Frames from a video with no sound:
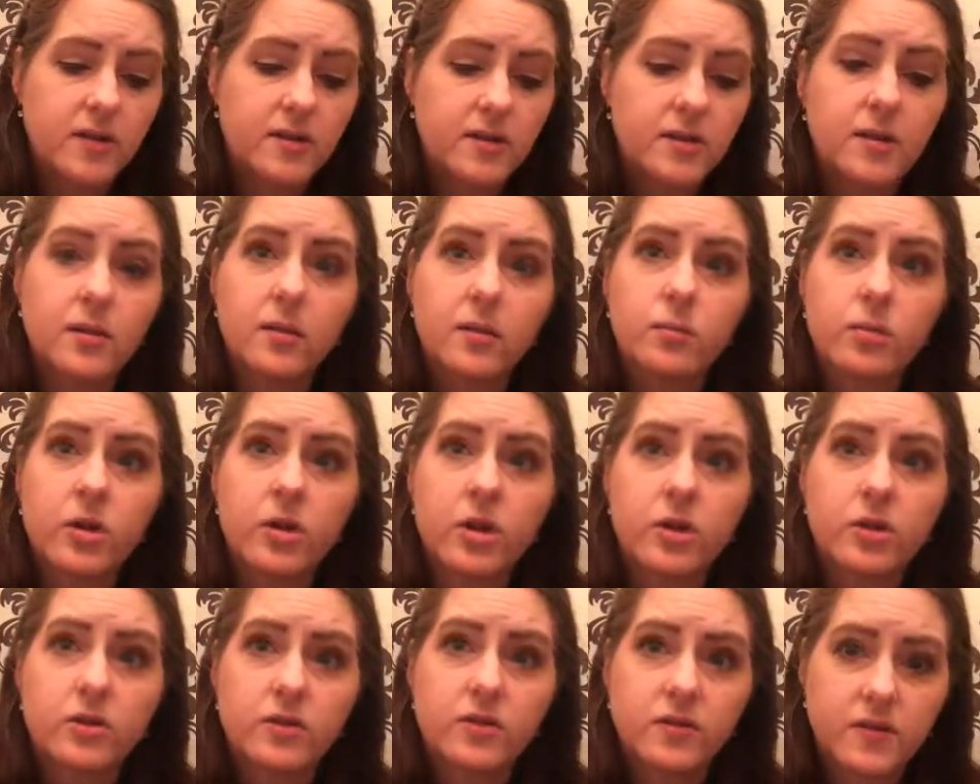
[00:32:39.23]

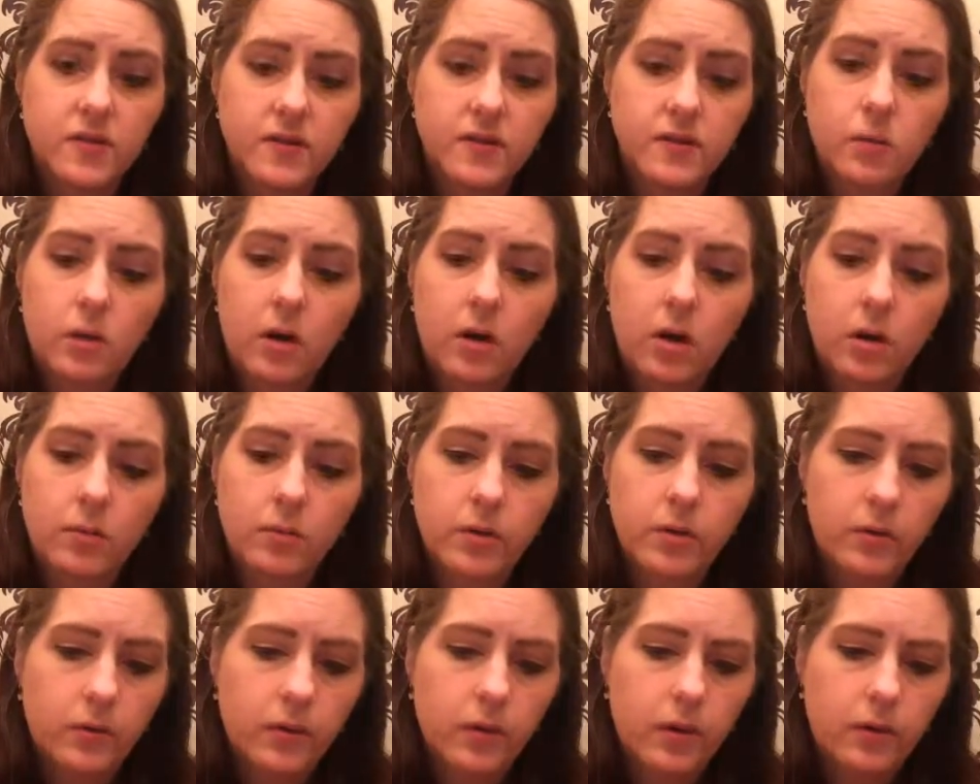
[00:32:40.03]
impressions while I'm
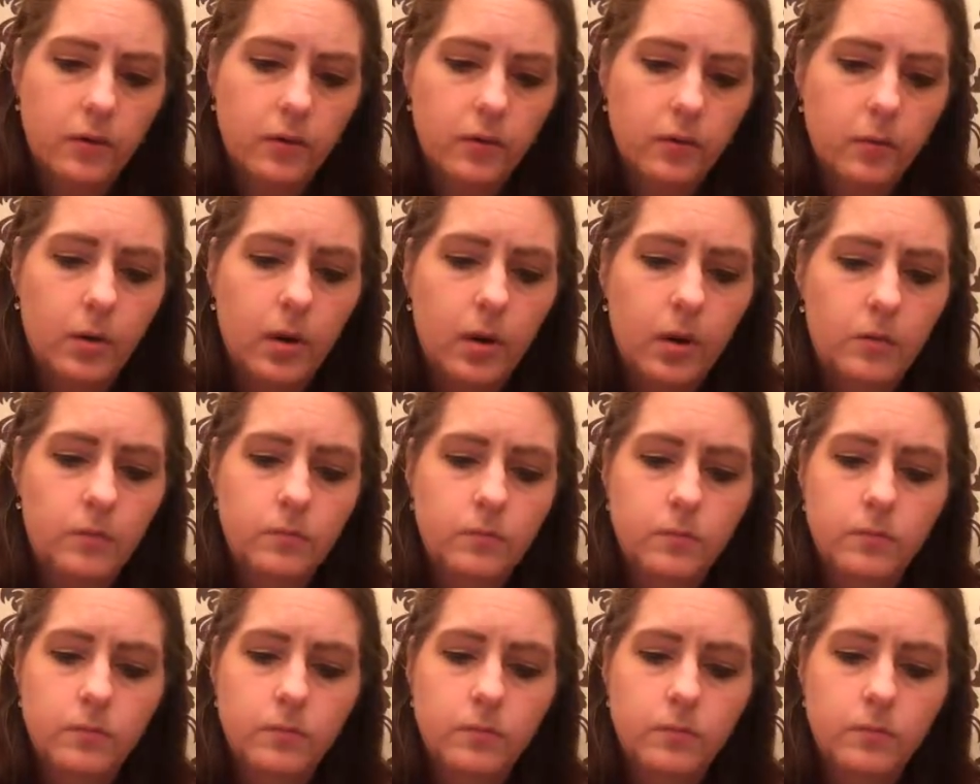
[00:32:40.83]
doing it as well.